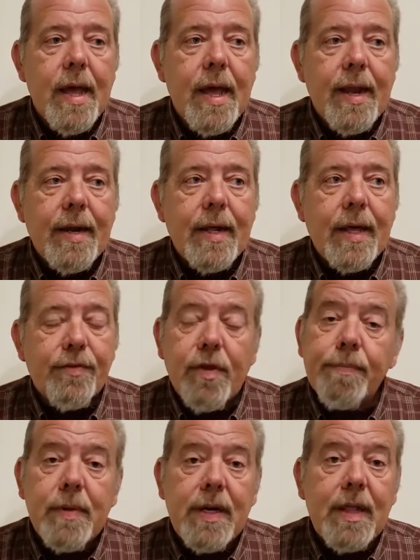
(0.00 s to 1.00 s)
and
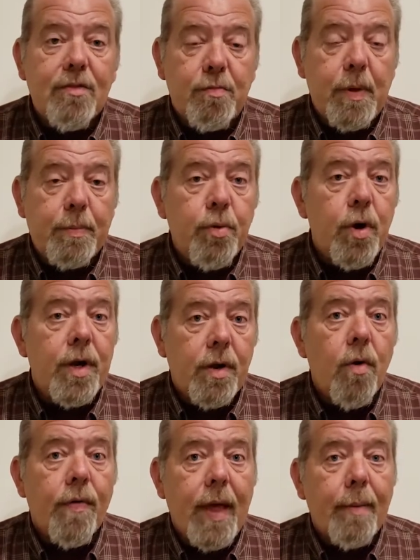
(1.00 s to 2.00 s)
something needs to be
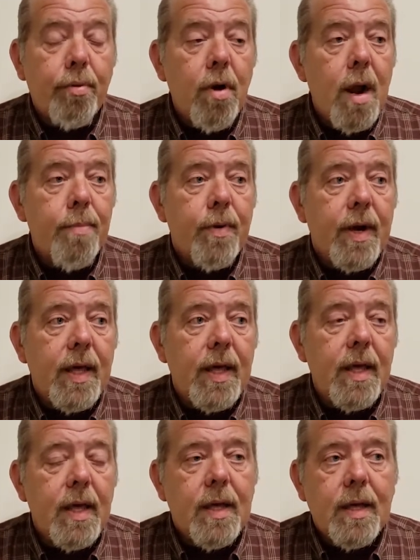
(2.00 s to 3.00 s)
put on that property.